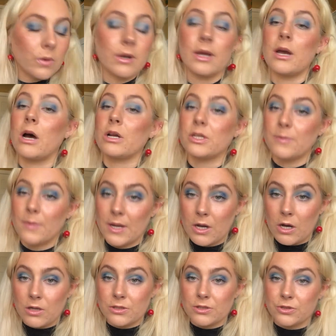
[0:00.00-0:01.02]
okay. On to my
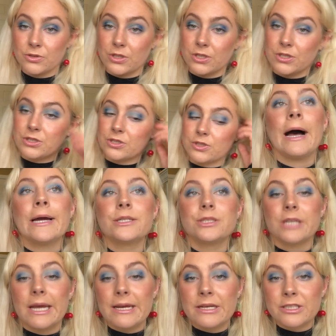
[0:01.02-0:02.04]
concentration. So I
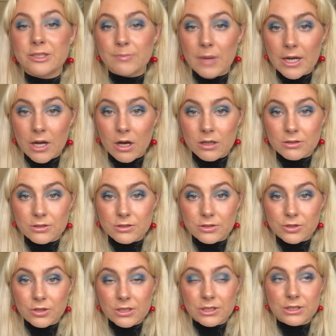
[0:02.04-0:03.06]
changed my
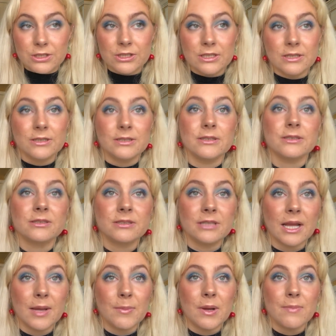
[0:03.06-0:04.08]
concentration
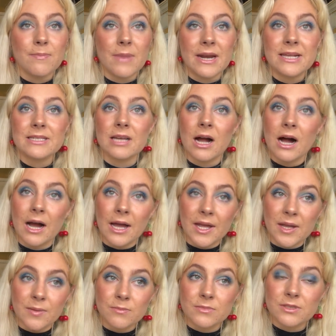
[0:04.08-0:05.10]
statement many
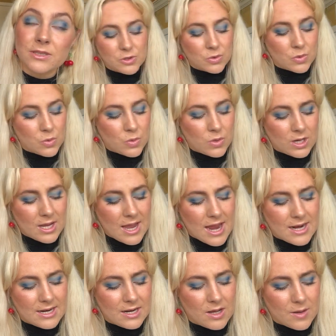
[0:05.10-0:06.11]
times. So what I
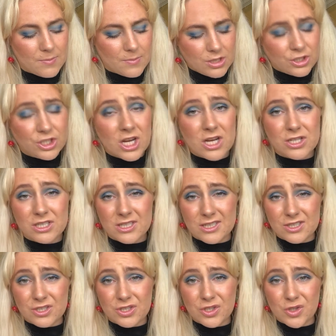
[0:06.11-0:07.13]
ended up changing
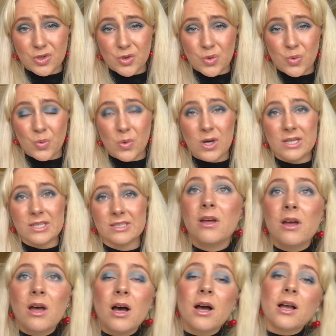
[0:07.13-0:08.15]
it to was
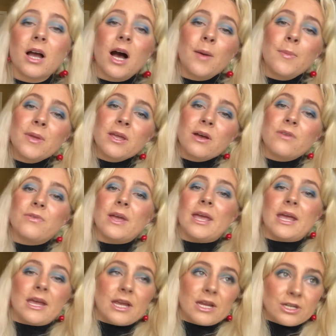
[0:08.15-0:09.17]
a coming of
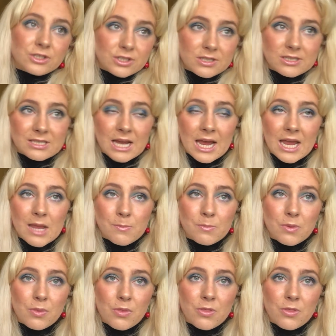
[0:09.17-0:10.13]
age type